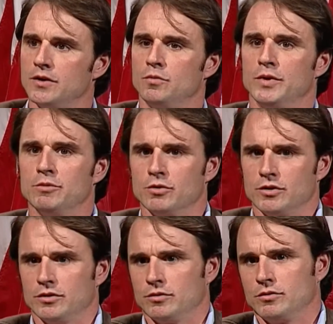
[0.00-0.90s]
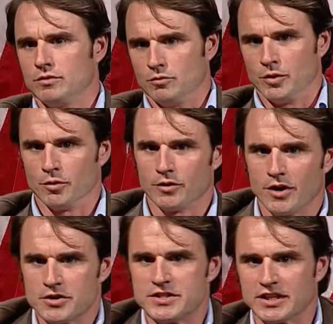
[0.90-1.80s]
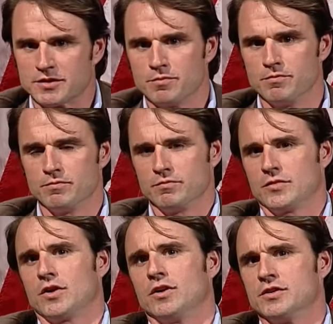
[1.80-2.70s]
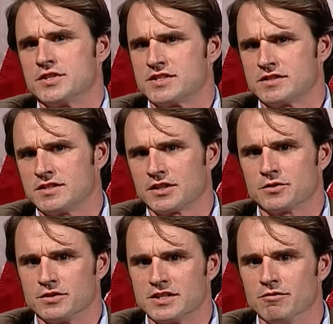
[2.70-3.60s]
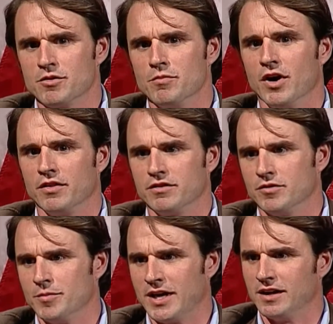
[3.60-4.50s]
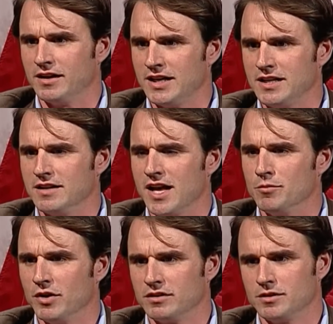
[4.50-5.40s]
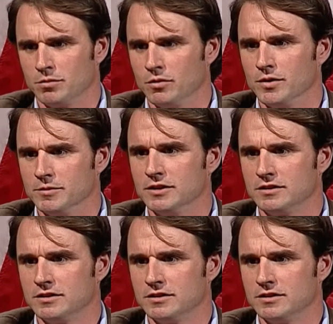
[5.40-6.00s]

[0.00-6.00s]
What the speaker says: We were on our sixth or seventh month of about an 8-9 month deployment.